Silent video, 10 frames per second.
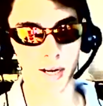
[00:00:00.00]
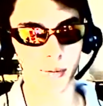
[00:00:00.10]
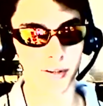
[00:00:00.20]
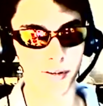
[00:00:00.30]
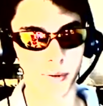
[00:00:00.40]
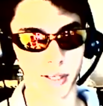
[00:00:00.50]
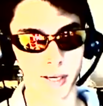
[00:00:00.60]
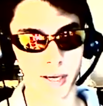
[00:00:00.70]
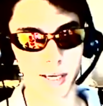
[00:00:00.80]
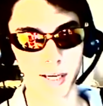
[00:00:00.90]
Anyways, though, he
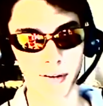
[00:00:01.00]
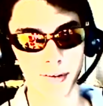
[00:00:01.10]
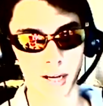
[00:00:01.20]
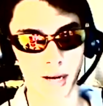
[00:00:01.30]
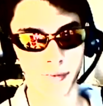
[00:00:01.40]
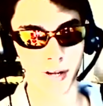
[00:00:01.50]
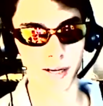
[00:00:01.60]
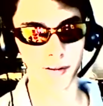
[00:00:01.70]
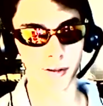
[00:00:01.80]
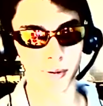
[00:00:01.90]
gives a lot of
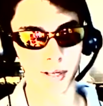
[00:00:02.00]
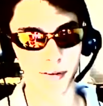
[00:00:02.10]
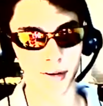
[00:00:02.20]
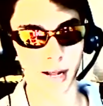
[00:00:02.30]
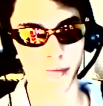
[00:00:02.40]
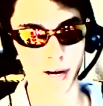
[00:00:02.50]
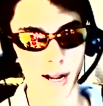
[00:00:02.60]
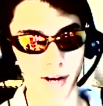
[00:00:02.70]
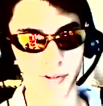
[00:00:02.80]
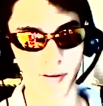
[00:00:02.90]
content, though. He gives live
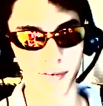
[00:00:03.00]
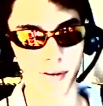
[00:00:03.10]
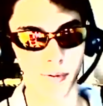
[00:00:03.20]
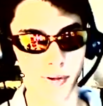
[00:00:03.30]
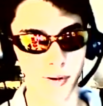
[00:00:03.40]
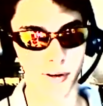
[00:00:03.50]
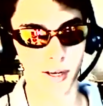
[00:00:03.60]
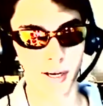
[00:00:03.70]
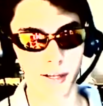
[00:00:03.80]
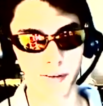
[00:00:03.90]
reactions, so you could
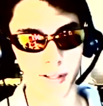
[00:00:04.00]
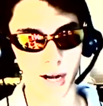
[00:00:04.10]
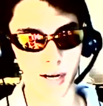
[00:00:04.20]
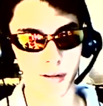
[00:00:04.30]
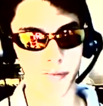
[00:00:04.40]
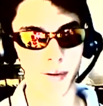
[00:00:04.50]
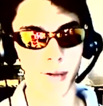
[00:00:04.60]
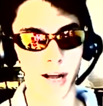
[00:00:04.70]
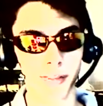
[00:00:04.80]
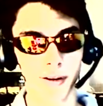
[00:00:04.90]
see honest
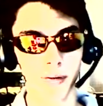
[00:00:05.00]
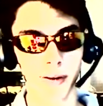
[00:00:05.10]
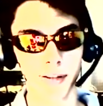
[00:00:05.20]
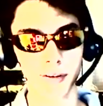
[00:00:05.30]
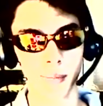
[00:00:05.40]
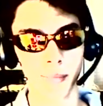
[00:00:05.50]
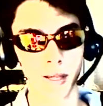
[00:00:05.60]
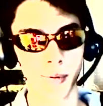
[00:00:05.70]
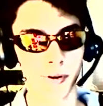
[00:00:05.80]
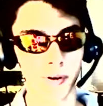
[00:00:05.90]
feedback, though, and he's
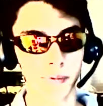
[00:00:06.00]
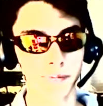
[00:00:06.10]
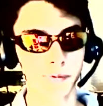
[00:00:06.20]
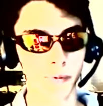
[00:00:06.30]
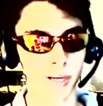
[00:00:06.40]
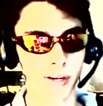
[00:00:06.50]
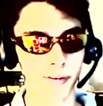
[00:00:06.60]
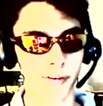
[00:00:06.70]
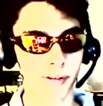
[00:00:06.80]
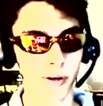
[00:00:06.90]
able to, what he
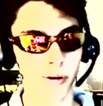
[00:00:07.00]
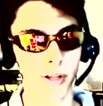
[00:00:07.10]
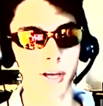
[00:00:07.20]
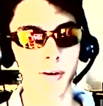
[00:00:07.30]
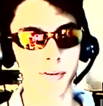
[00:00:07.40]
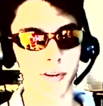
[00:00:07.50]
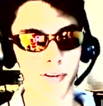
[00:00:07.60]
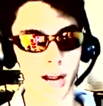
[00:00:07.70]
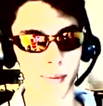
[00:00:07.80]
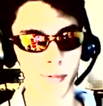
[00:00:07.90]
does is he'll use his
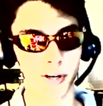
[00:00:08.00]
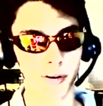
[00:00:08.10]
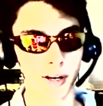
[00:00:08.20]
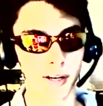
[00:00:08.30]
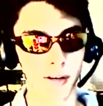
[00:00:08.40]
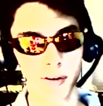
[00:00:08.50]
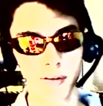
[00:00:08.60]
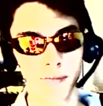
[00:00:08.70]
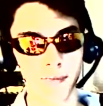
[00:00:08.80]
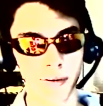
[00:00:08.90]
camera and he'll get
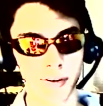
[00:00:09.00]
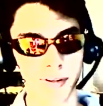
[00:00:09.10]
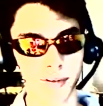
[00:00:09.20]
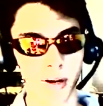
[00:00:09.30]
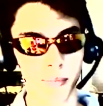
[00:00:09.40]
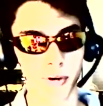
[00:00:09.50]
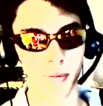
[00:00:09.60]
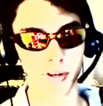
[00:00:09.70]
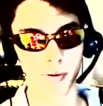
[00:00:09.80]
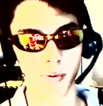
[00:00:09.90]
everything done
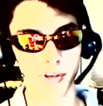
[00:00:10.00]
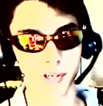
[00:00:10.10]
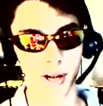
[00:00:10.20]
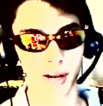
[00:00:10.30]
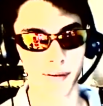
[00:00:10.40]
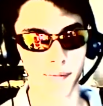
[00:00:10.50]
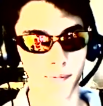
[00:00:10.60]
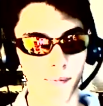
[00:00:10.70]
pretty much in one shot.